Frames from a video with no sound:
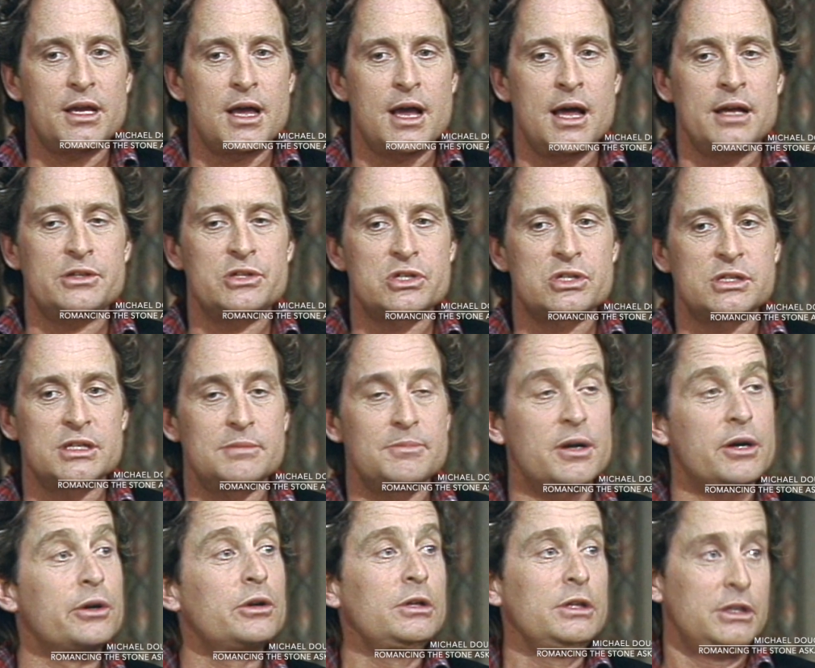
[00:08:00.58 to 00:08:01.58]
consciously, in
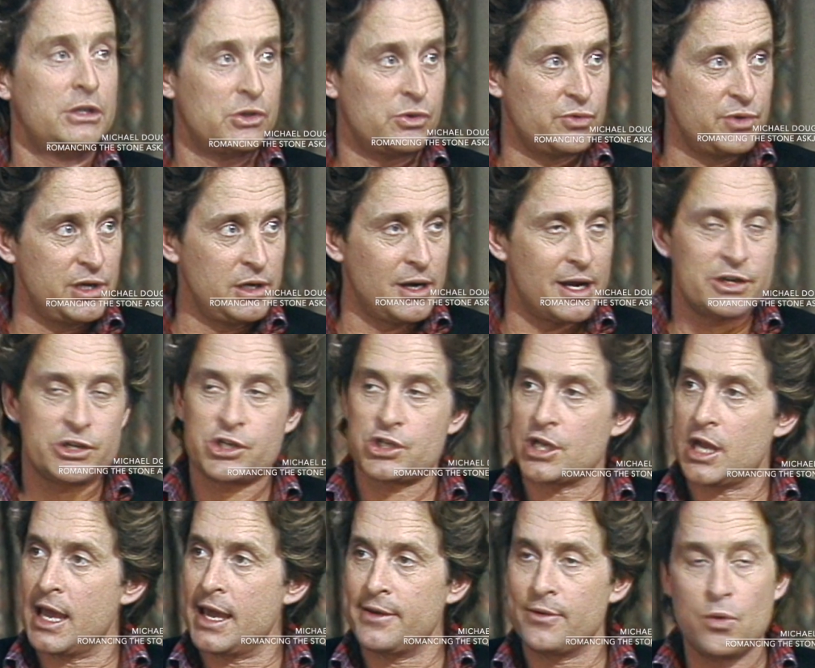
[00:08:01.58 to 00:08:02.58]
my early career, I
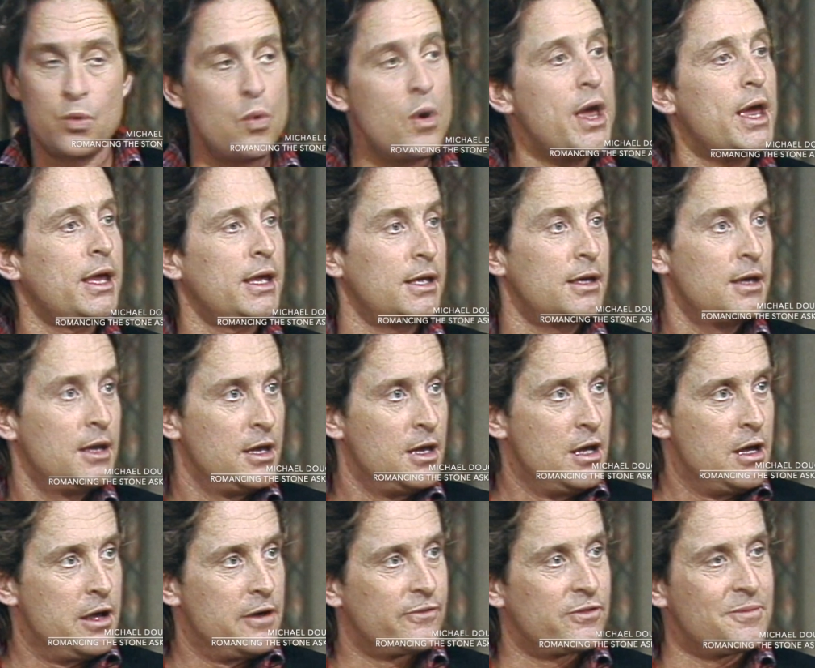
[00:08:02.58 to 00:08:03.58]
shied away
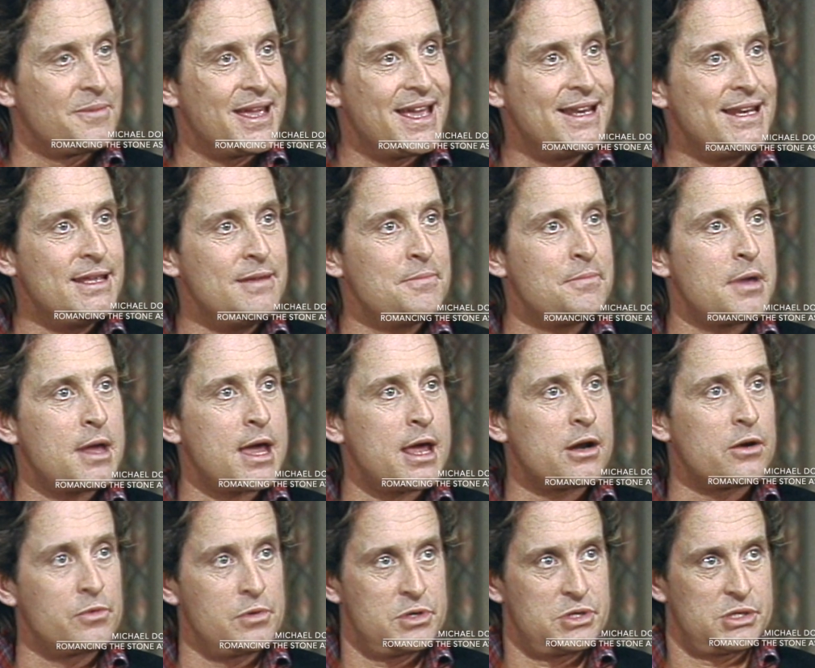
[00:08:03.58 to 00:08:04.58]
from any
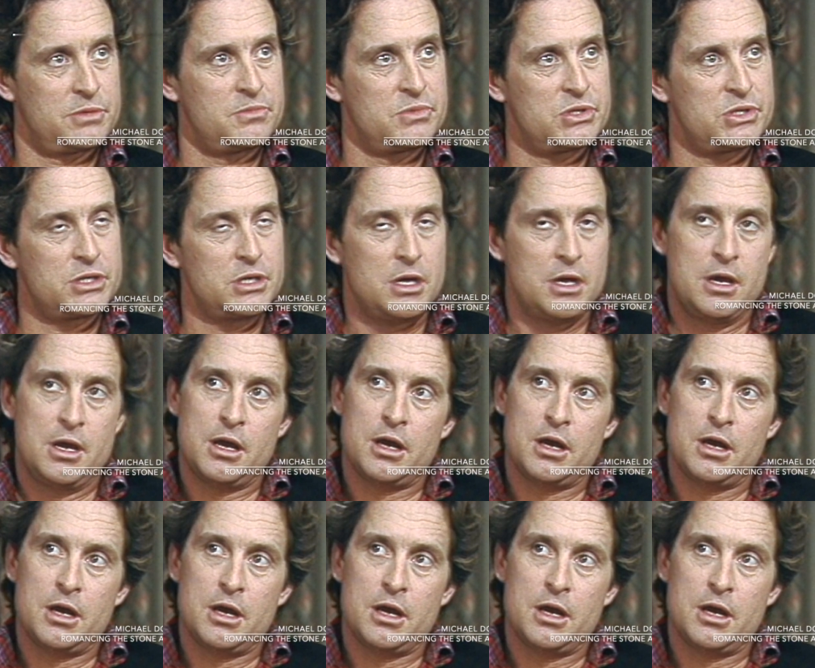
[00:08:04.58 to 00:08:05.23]
mannerisms